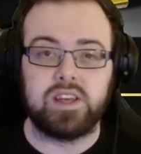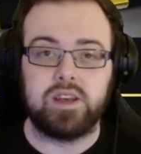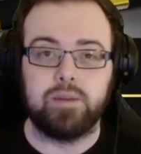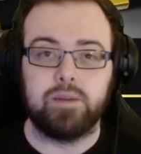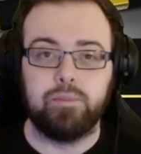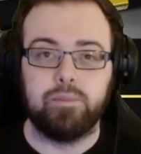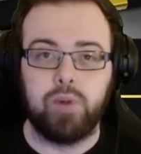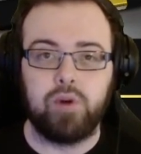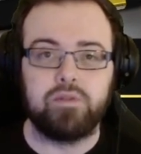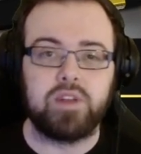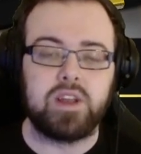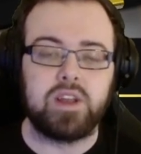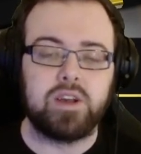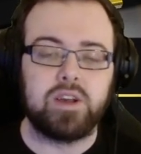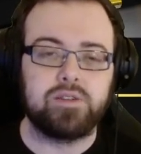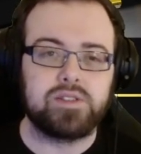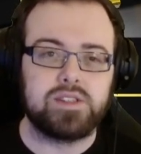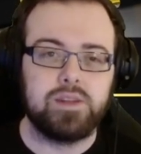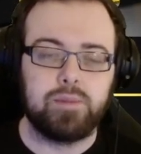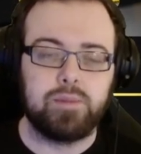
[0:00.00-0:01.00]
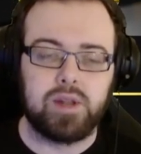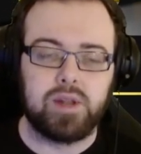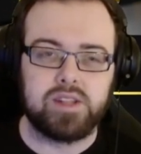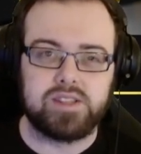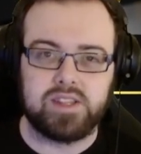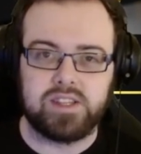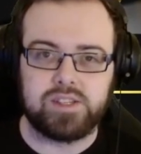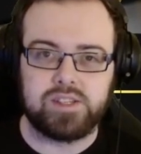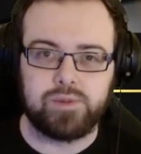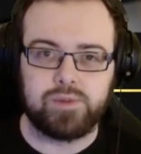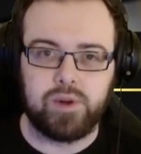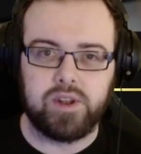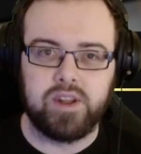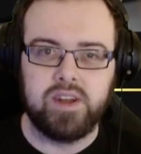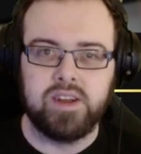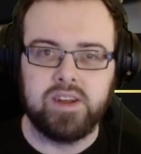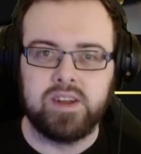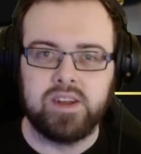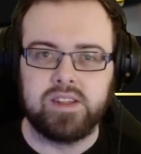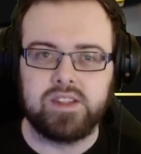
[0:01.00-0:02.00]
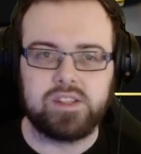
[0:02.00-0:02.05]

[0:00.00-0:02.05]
see more videos similar to this one.